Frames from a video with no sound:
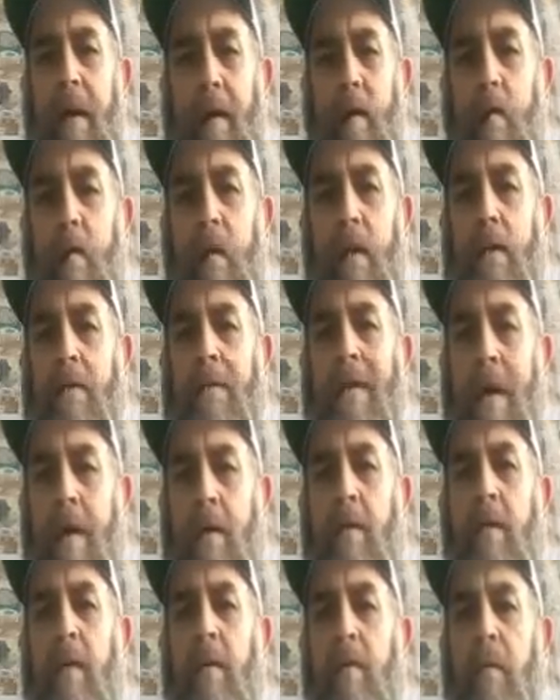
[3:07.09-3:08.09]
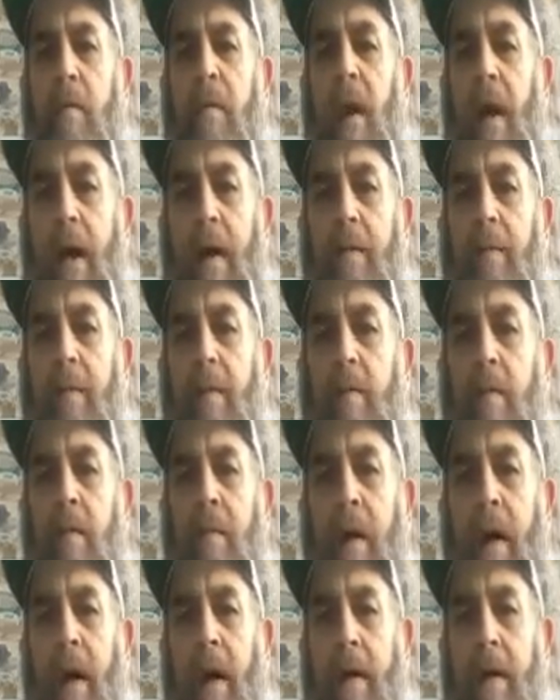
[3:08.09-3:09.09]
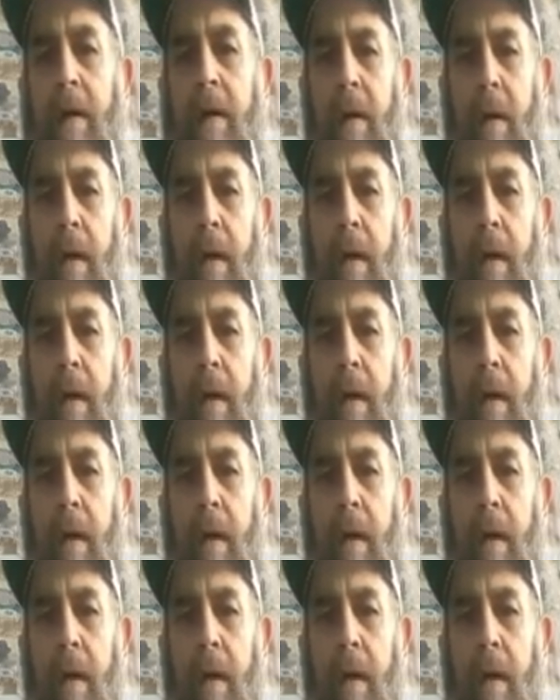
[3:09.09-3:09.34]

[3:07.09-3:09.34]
We not only are we back, but we're back